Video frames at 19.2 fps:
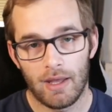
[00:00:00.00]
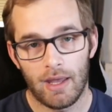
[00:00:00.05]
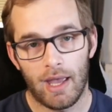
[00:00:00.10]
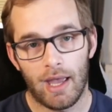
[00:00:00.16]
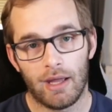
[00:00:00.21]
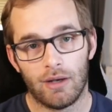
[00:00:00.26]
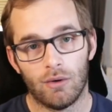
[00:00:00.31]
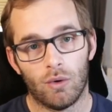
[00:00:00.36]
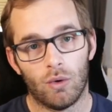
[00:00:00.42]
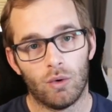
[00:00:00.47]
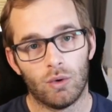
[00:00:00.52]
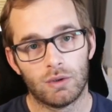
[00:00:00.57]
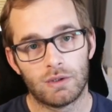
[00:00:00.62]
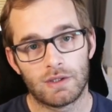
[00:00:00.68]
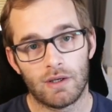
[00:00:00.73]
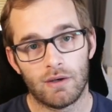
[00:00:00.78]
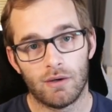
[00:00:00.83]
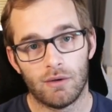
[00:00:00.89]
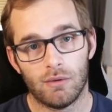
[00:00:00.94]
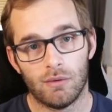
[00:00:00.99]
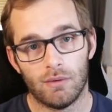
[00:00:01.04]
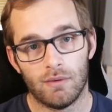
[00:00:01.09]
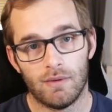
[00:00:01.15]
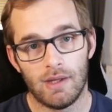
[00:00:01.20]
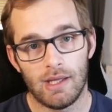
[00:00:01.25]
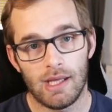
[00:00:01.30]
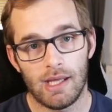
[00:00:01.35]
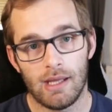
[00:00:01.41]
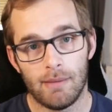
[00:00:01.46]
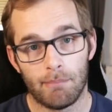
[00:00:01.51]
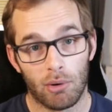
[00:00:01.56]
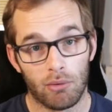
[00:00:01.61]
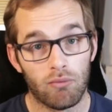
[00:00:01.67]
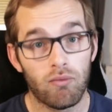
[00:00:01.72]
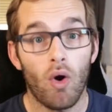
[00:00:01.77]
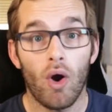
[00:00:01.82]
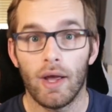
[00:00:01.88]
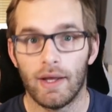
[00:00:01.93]
and also the
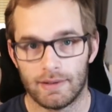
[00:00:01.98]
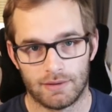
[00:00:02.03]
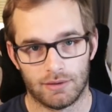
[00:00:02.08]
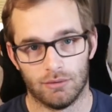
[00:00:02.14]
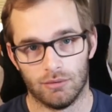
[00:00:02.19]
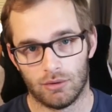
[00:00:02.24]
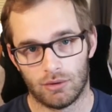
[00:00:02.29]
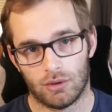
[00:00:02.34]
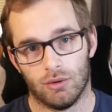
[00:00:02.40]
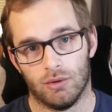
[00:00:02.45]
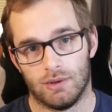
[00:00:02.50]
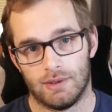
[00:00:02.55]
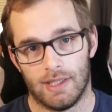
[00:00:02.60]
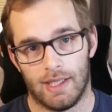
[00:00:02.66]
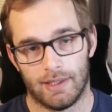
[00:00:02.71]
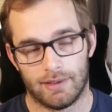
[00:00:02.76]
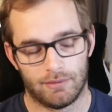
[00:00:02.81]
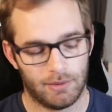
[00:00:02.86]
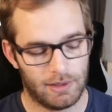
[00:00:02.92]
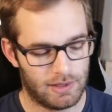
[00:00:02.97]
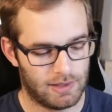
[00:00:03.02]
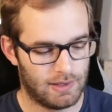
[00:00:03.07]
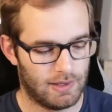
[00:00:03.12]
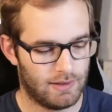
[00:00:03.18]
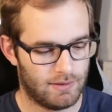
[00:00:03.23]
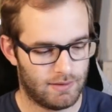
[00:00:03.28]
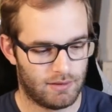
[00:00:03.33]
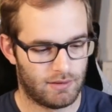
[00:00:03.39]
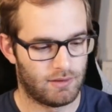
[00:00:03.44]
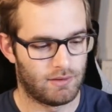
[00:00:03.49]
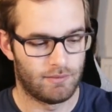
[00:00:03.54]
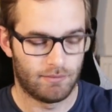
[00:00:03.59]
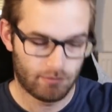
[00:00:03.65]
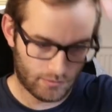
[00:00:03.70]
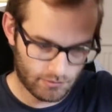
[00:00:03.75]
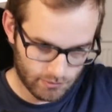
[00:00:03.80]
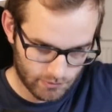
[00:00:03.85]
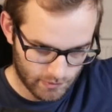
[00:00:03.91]
parietal cortex, which is
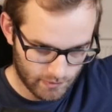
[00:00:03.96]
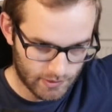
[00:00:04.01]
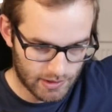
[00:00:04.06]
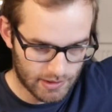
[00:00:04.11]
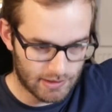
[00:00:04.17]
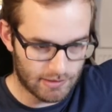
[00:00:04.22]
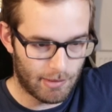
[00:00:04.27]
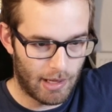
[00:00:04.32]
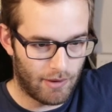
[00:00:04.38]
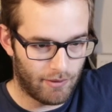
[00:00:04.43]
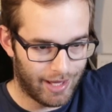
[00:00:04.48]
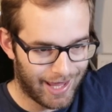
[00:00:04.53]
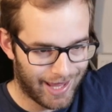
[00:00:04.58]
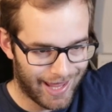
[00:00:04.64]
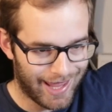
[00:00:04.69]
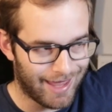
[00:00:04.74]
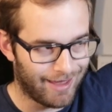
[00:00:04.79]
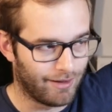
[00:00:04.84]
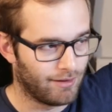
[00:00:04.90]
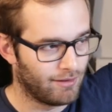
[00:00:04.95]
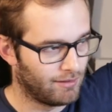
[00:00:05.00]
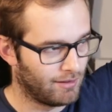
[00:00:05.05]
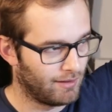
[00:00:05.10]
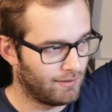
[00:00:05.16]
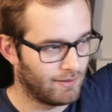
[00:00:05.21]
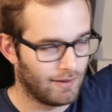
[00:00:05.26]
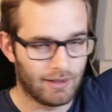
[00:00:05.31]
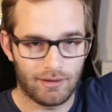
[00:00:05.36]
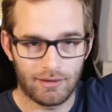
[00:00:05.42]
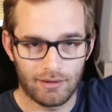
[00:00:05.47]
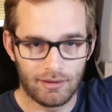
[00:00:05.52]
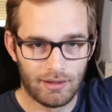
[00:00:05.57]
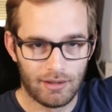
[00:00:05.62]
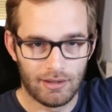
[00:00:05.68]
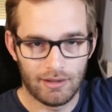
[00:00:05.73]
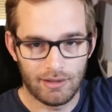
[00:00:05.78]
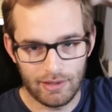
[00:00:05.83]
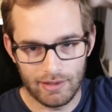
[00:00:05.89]
which is about here, I think.
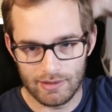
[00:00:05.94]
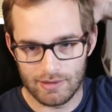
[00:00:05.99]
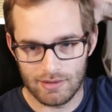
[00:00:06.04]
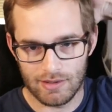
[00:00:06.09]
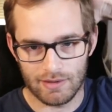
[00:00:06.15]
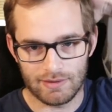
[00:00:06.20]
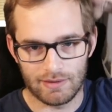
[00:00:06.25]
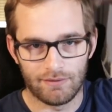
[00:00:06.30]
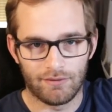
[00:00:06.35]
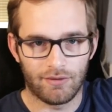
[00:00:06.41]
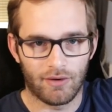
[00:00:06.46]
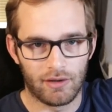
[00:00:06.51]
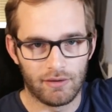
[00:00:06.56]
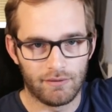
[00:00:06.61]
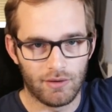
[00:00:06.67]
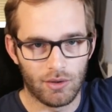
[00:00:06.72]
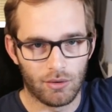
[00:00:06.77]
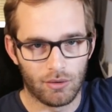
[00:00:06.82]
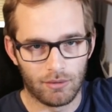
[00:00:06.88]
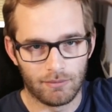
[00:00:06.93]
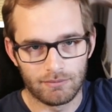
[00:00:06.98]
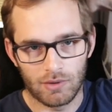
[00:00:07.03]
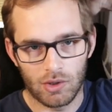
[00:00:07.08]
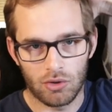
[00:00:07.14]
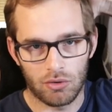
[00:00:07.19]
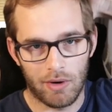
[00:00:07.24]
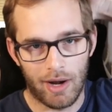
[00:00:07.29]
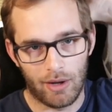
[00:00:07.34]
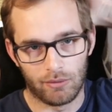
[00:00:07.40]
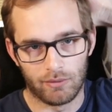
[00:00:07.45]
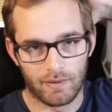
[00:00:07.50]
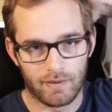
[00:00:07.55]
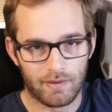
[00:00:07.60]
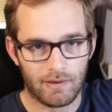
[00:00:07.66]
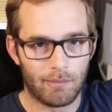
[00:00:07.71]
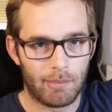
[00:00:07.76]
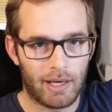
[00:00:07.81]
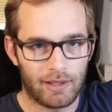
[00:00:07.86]
It's just in front of your crowns
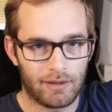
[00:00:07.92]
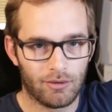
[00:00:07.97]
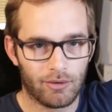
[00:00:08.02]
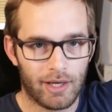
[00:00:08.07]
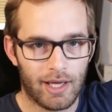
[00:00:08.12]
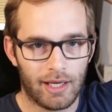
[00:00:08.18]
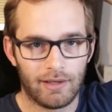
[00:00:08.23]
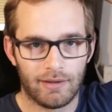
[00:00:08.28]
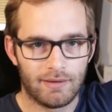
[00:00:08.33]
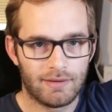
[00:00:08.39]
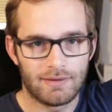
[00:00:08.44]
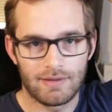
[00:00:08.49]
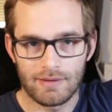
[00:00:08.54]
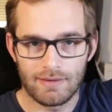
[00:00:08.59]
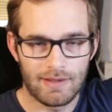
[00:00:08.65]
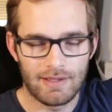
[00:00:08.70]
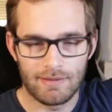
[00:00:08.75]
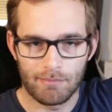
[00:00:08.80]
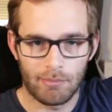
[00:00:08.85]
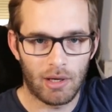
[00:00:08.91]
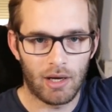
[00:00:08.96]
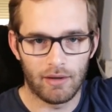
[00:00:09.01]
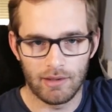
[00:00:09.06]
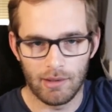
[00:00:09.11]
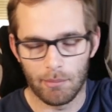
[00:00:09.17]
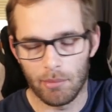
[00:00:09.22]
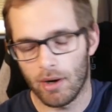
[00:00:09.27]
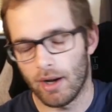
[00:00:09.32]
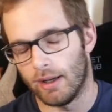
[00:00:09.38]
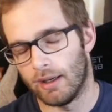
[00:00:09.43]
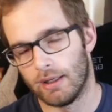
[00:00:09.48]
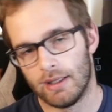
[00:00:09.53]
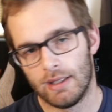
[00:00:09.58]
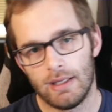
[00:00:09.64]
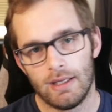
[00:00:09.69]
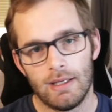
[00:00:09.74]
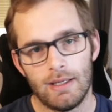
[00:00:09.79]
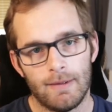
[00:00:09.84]
at the back of your head. It's this part of your brain.
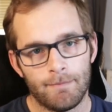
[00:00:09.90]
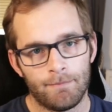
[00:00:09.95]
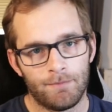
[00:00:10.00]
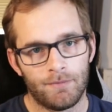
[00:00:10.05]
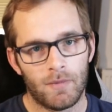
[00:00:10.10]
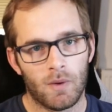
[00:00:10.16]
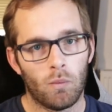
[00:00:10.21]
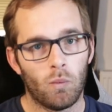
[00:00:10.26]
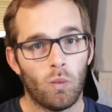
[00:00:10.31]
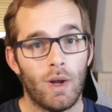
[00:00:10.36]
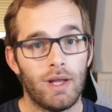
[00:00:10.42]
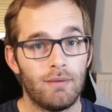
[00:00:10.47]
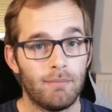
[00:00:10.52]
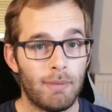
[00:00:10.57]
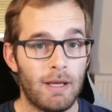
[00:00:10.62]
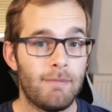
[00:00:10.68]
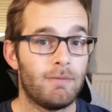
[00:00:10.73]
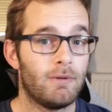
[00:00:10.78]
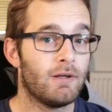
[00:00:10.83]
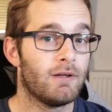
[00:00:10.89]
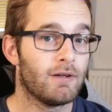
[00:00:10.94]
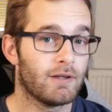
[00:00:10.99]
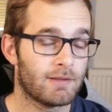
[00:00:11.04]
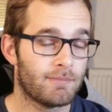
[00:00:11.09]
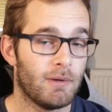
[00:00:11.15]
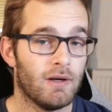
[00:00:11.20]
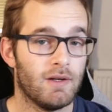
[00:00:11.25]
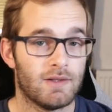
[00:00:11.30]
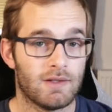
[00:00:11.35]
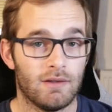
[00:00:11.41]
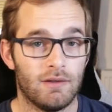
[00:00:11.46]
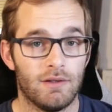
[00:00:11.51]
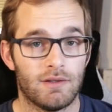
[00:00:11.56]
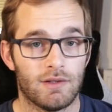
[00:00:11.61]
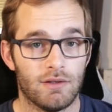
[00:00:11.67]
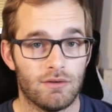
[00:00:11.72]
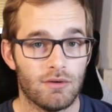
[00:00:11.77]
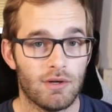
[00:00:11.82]
When people are experiencing
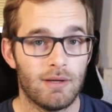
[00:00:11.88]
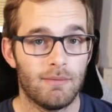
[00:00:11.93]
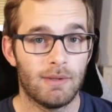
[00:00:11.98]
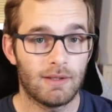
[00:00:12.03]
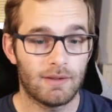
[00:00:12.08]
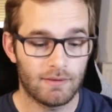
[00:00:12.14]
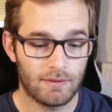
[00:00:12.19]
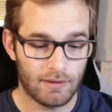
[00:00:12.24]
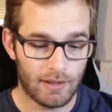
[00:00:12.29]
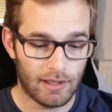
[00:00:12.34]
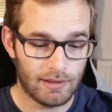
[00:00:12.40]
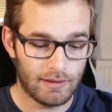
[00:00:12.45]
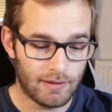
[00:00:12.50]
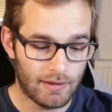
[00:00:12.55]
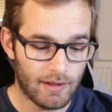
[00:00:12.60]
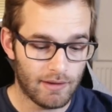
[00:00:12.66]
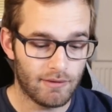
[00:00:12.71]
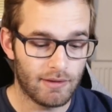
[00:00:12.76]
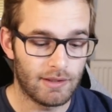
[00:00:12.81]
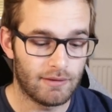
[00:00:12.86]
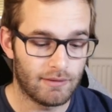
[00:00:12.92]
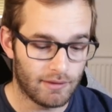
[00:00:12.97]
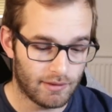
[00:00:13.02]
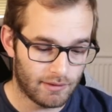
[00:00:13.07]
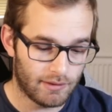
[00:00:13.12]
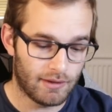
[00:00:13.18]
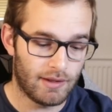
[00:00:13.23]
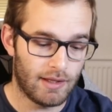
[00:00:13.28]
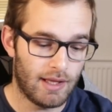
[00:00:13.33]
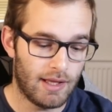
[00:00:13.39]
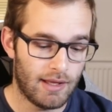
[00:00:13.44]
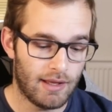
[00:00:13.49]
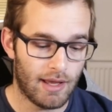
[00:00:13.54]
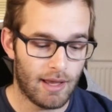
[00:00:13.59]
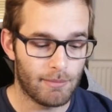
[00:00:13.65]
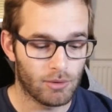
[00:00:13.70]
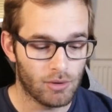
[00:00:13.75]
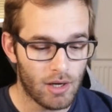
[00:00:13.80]
lucid dreaming and they're in the
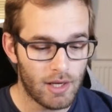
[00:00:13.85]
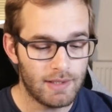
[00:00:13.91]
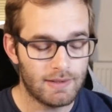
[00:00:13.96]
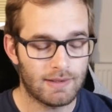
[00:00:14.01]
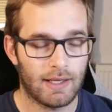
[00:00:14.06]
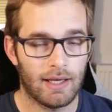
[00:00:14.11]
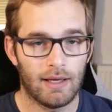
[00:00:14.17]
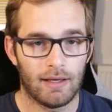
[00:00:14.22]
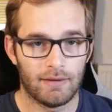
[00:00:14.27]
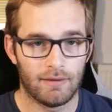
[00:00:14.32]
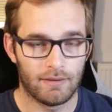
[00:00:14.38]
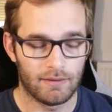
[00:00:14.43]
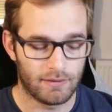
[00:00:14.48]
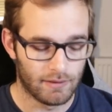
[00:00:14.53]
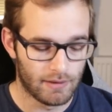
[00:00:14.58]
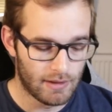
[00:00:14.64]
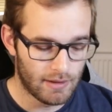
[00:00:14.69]
M R I scanners,